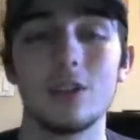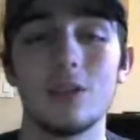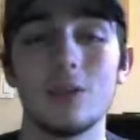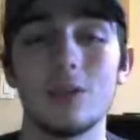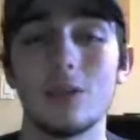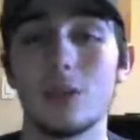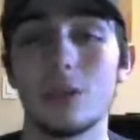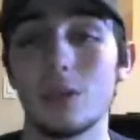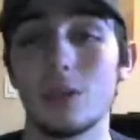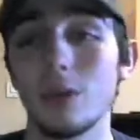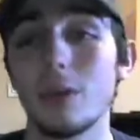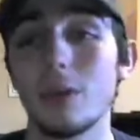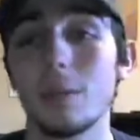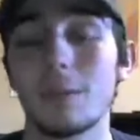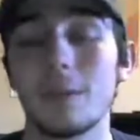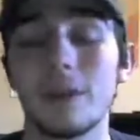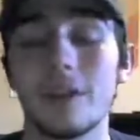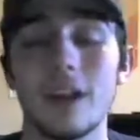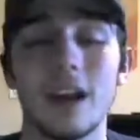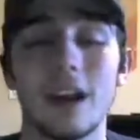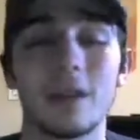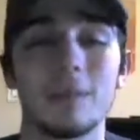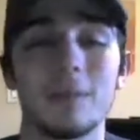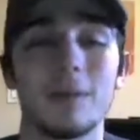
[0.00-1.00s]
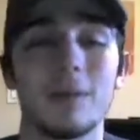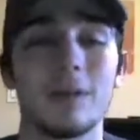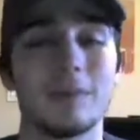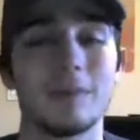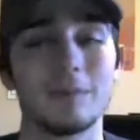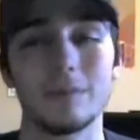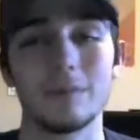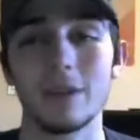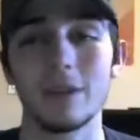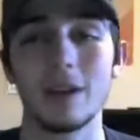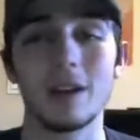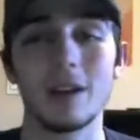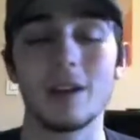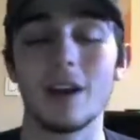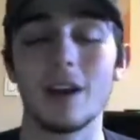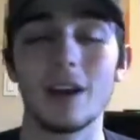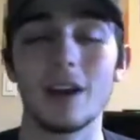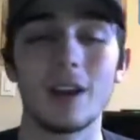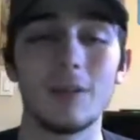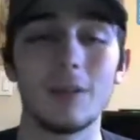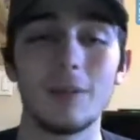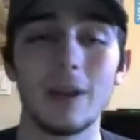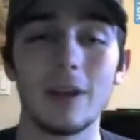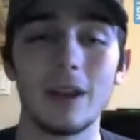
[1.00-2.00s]
through the Protect, but not
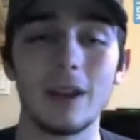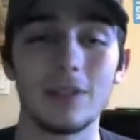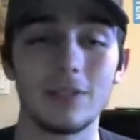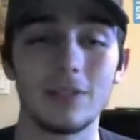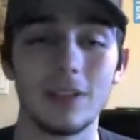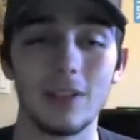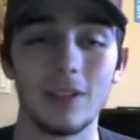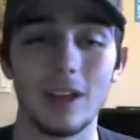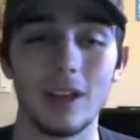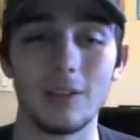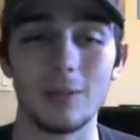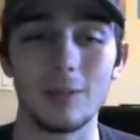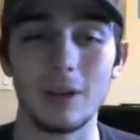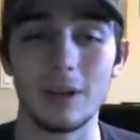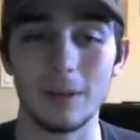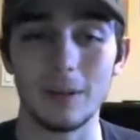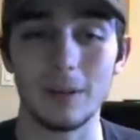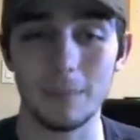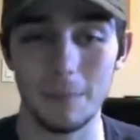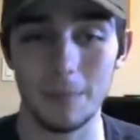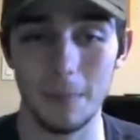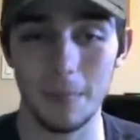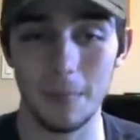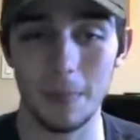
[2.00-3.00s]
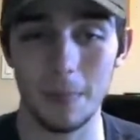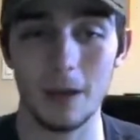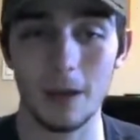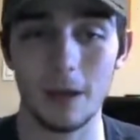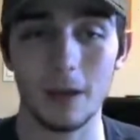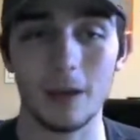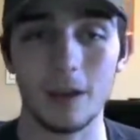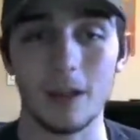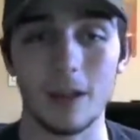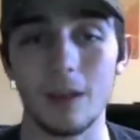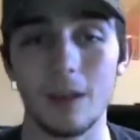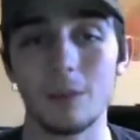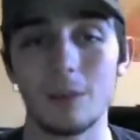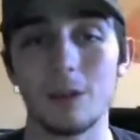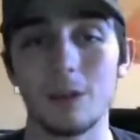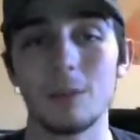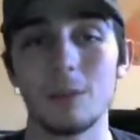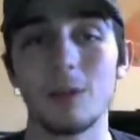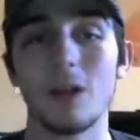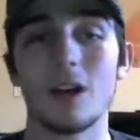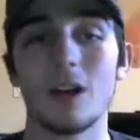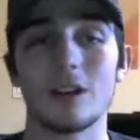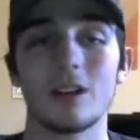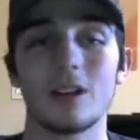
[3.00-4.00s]
going to be enough to save me here, because I am going to be
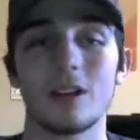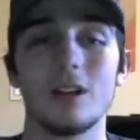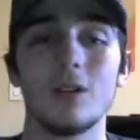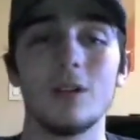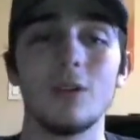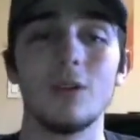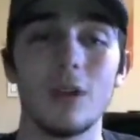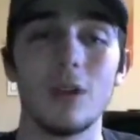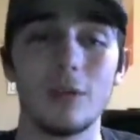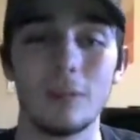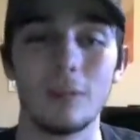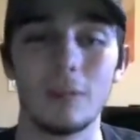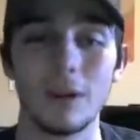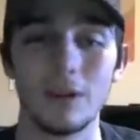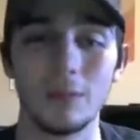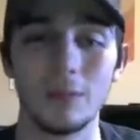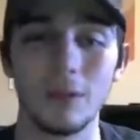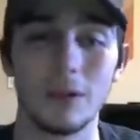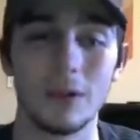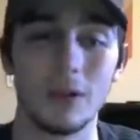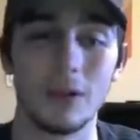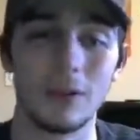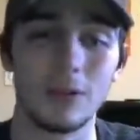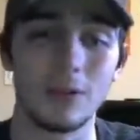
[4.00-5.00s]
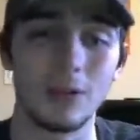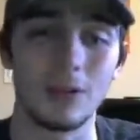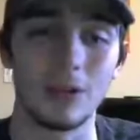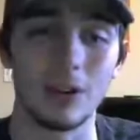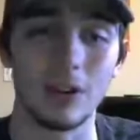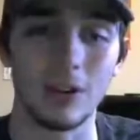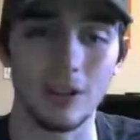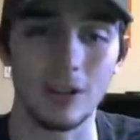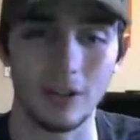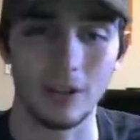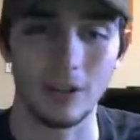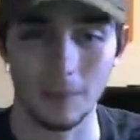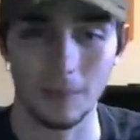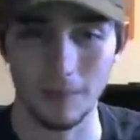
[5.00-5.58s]
locked into Brave Bird in future turns.